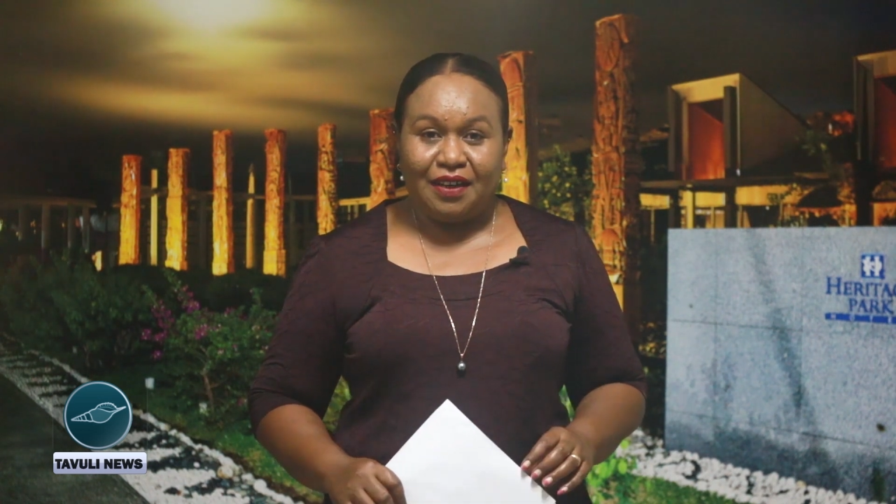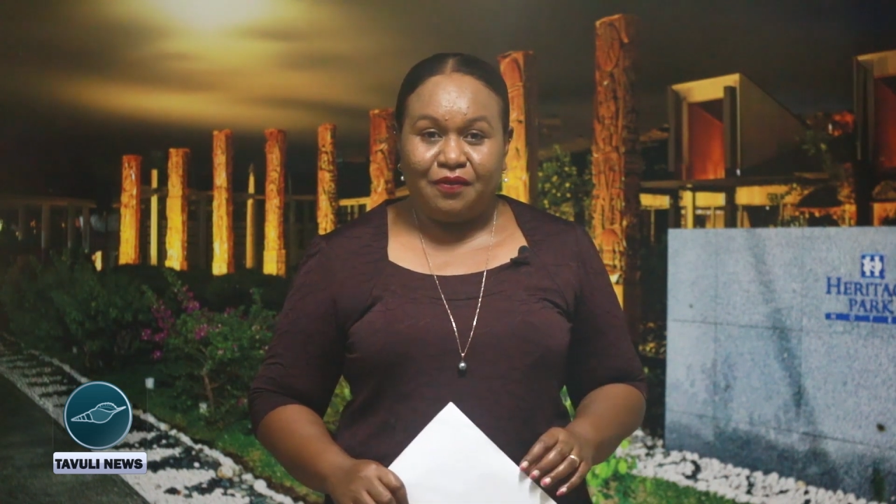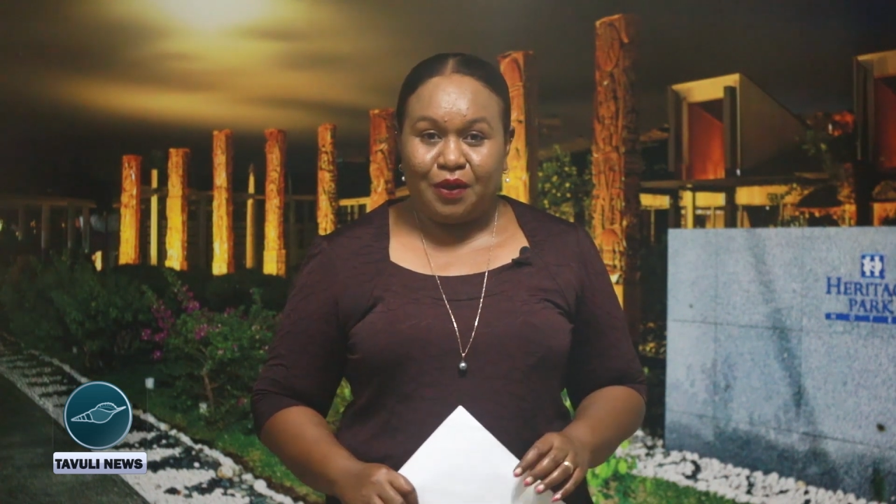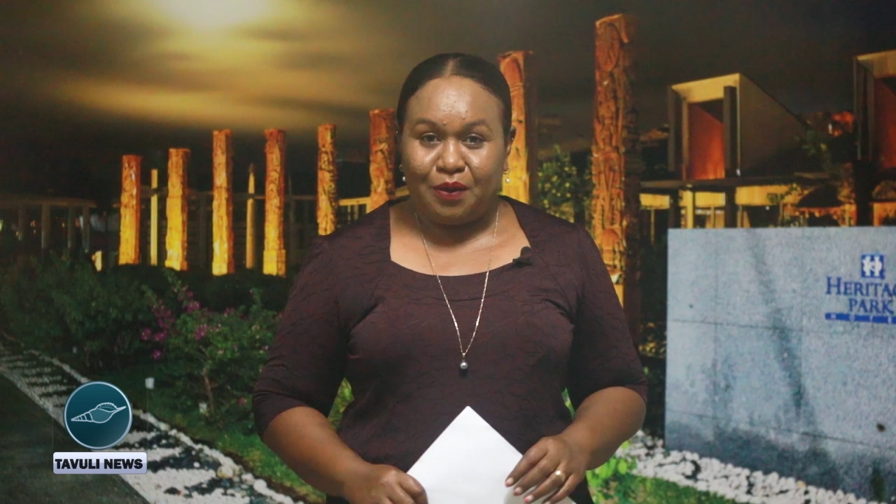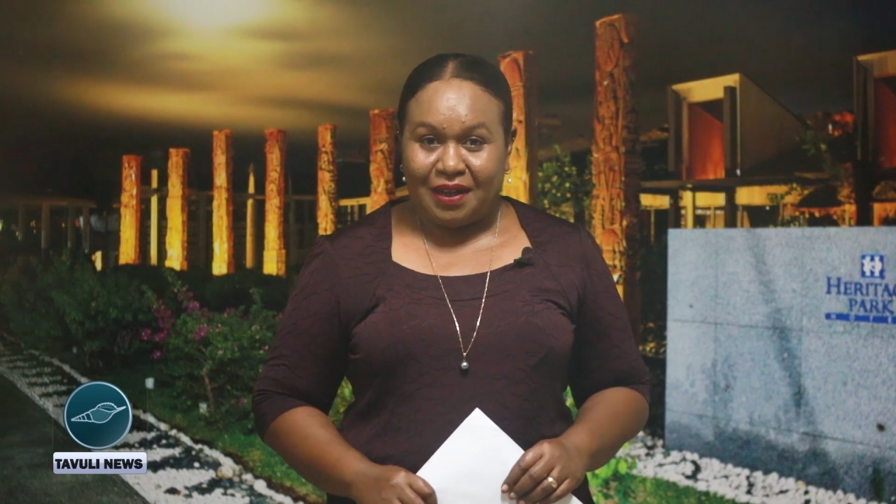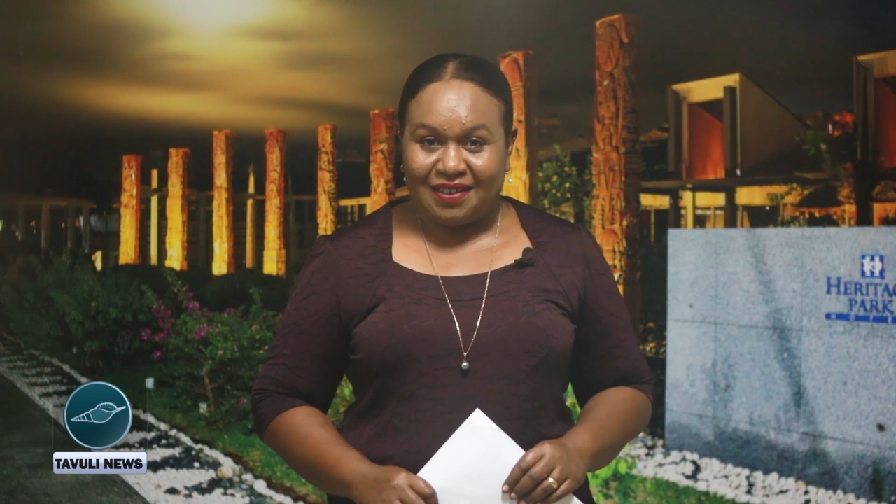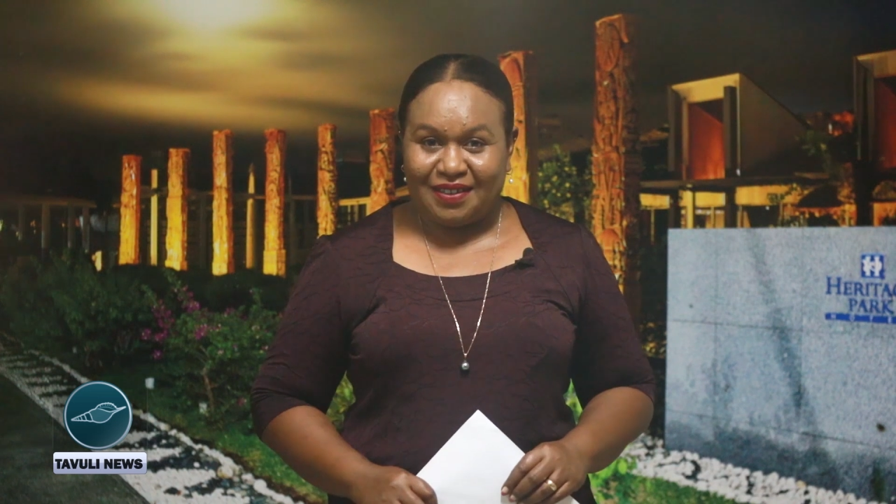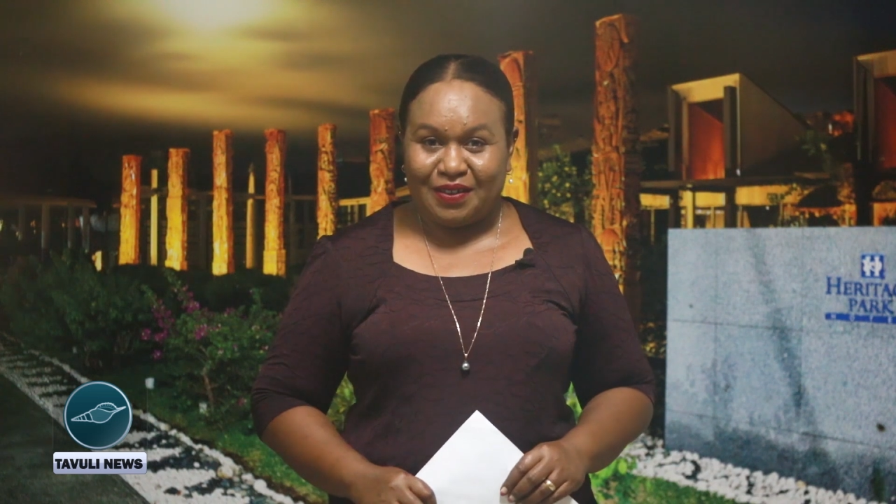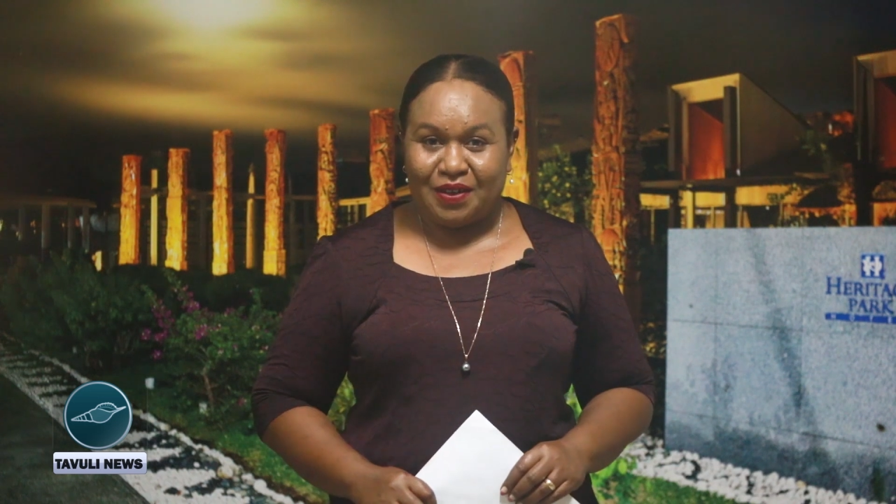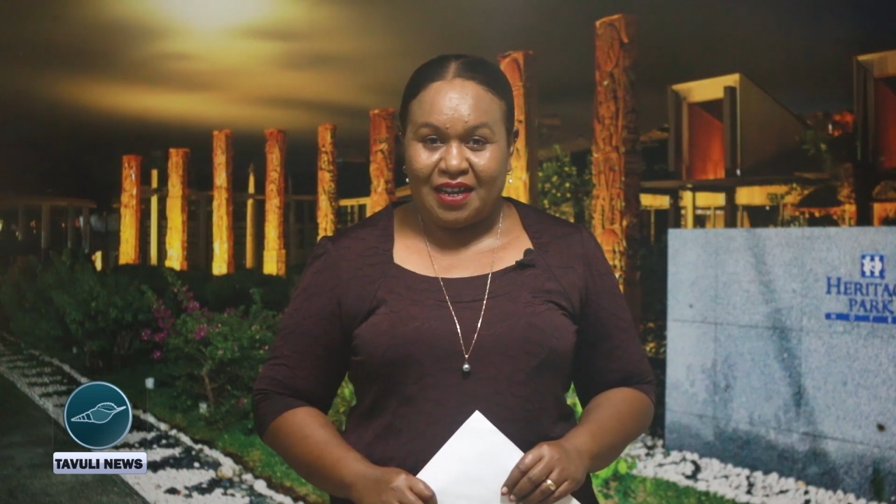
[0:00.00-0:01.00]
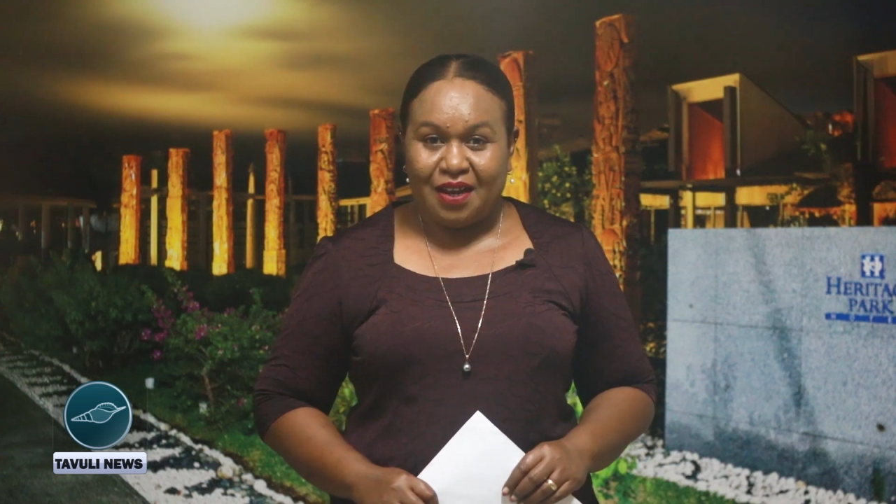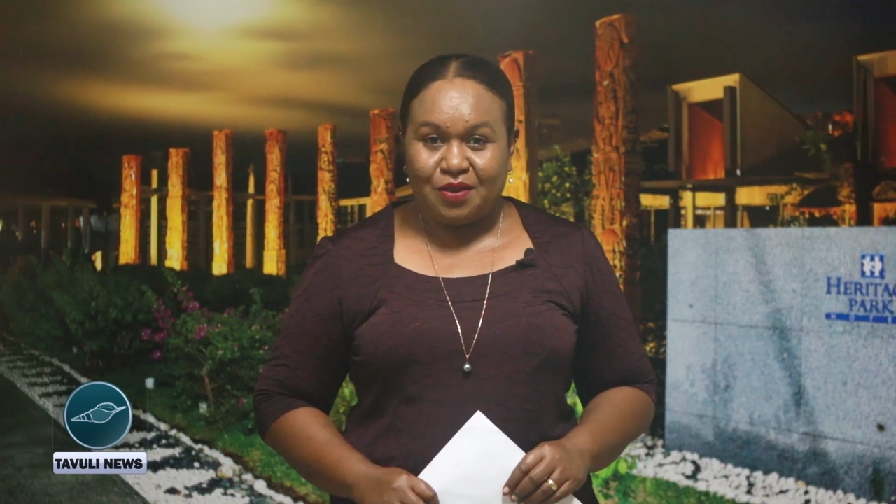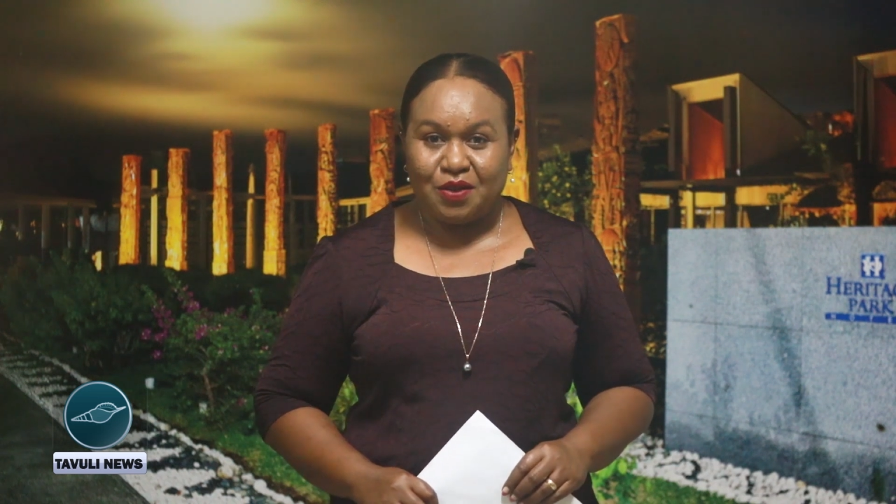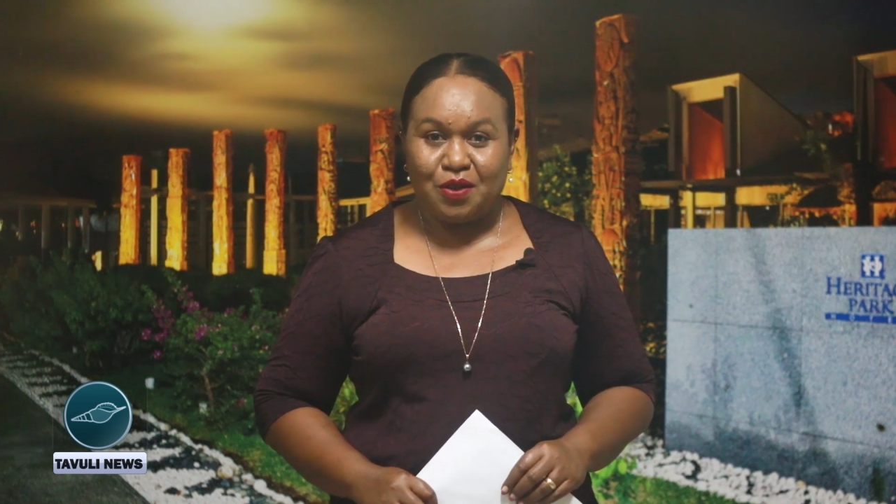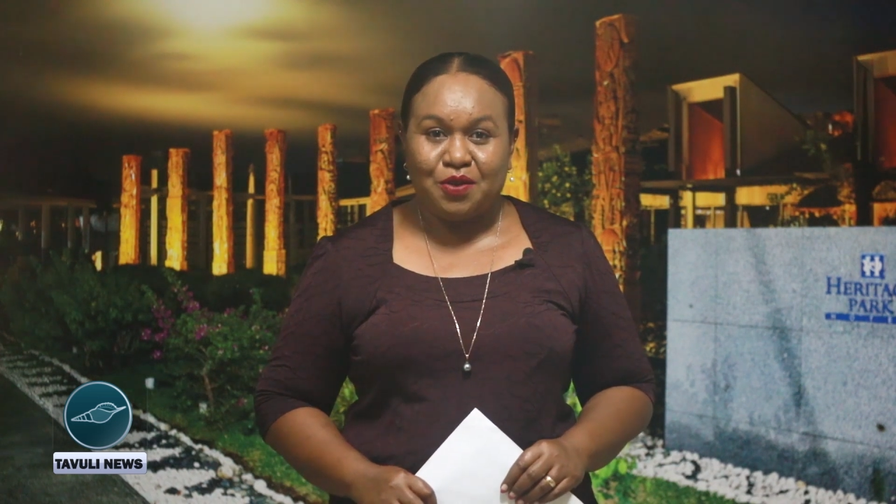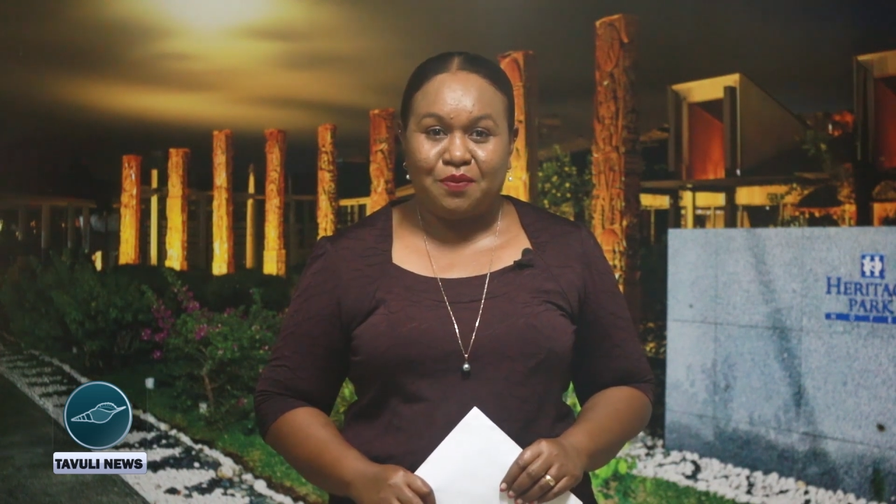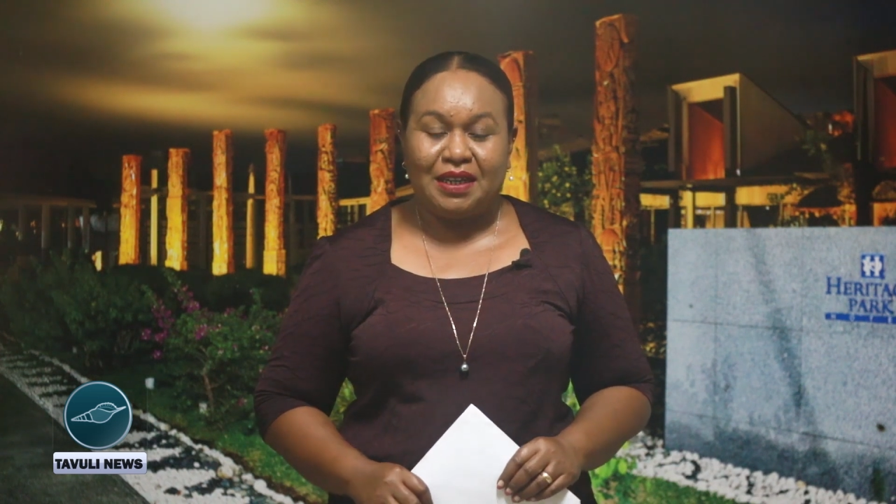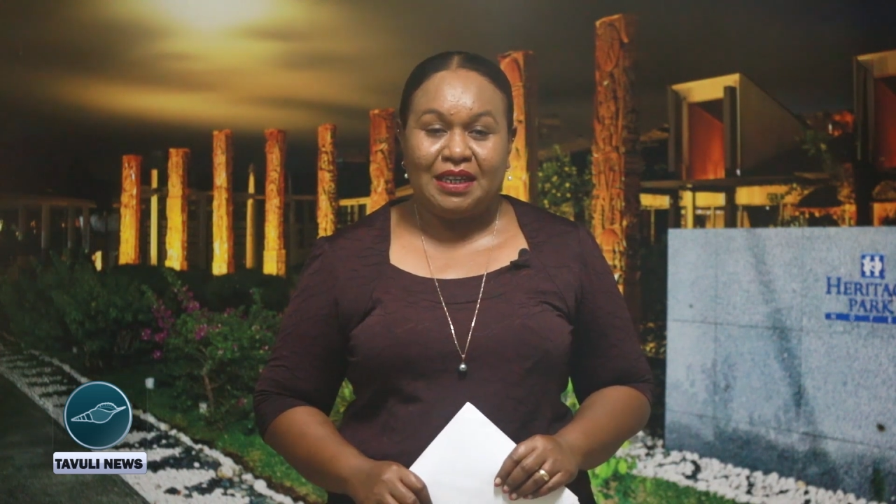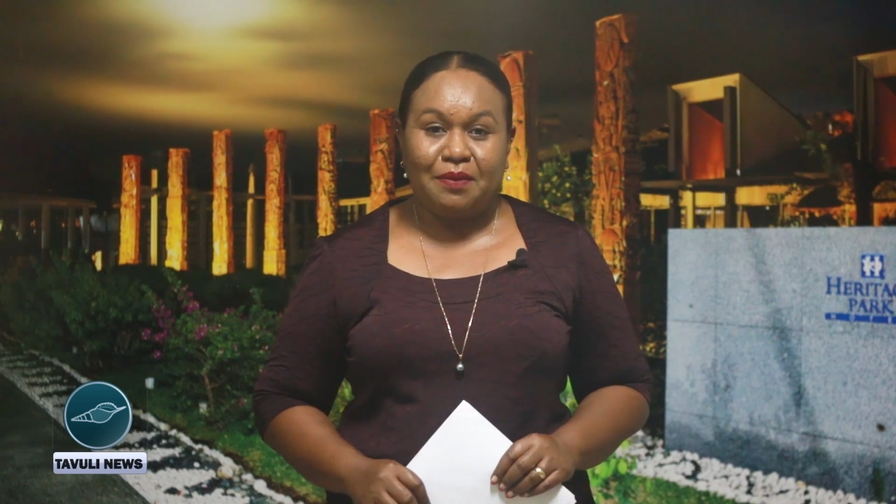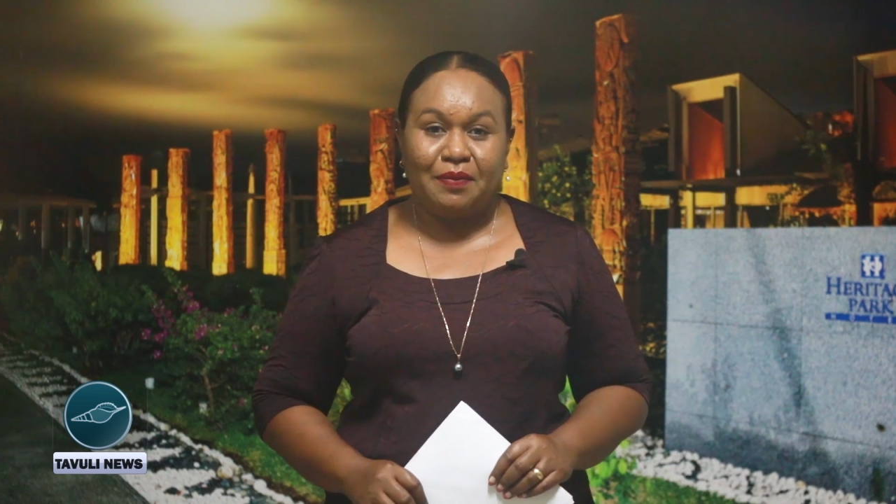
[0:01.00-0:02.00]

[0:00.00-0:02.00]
Follow us on our social media